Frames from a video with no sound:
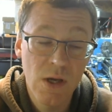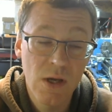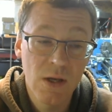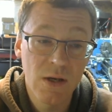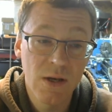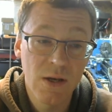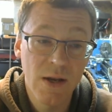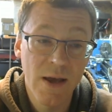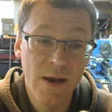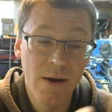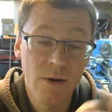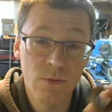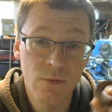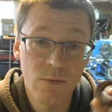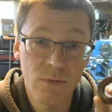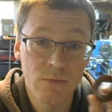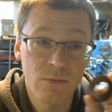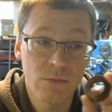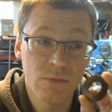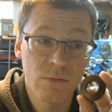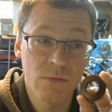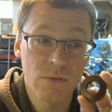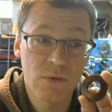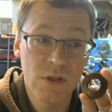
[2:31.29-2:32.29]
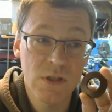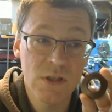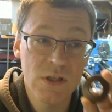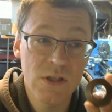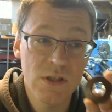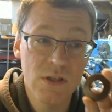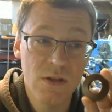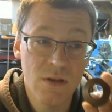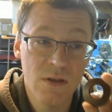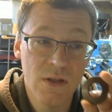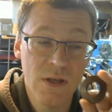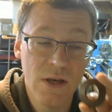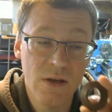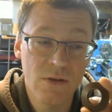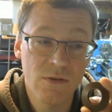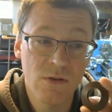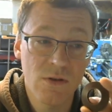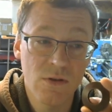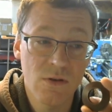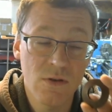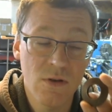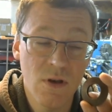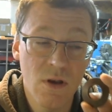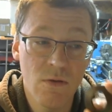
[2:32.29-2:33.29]
Now, this is
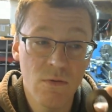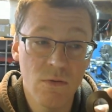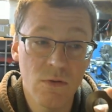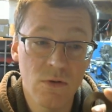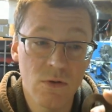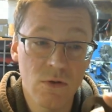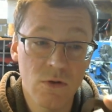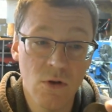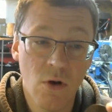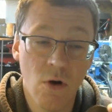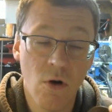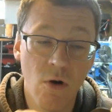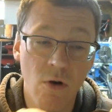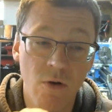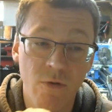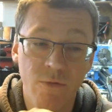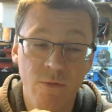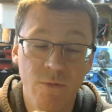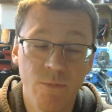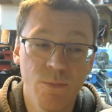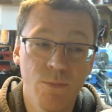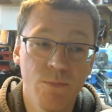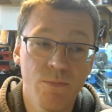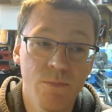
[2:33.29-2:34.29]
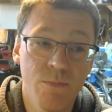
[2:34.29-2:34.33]
1,000 newtons of